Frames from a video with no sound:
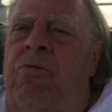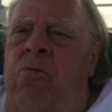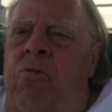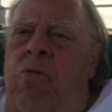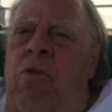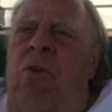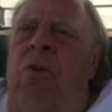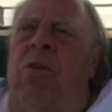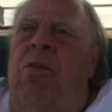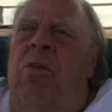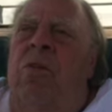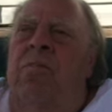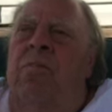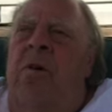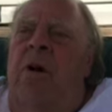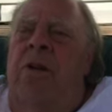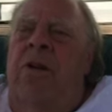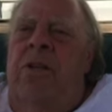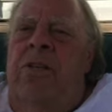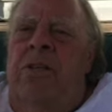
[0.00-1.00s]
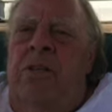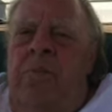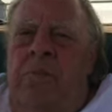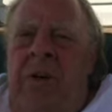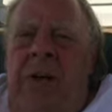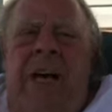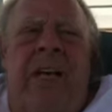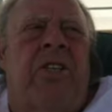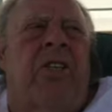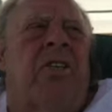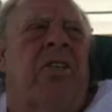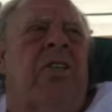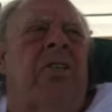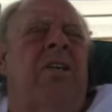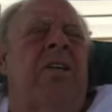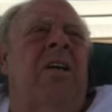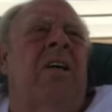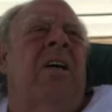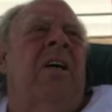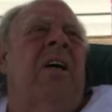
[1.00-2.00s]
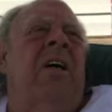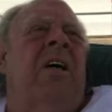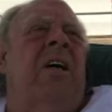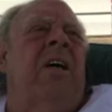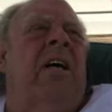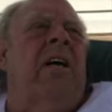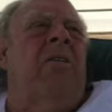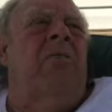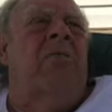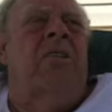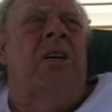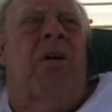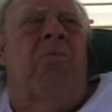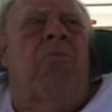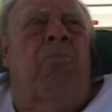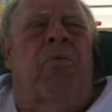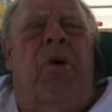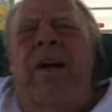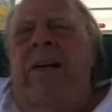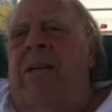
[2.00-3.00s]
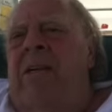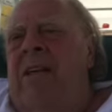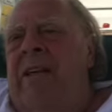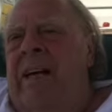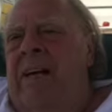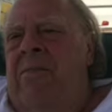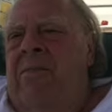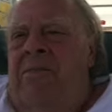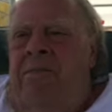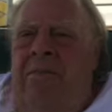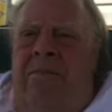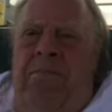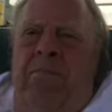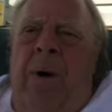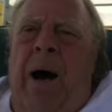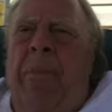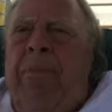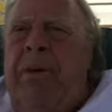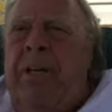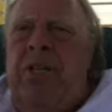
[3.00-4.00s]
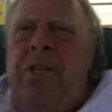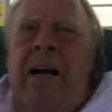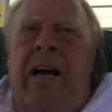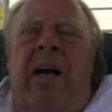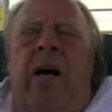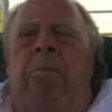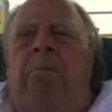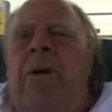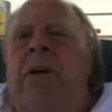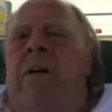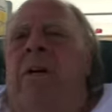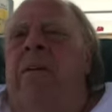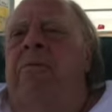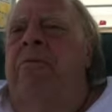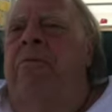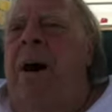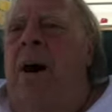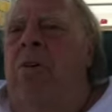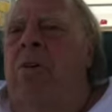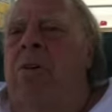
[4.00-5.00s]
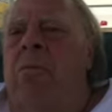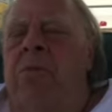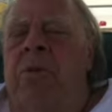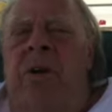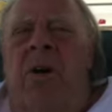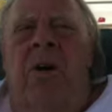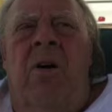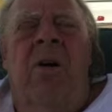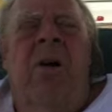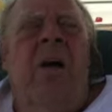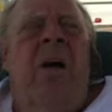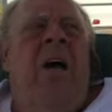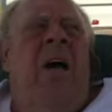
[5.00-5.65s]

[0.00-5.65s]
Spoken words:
world participation, and it was a Brit that popped his head up and found them there.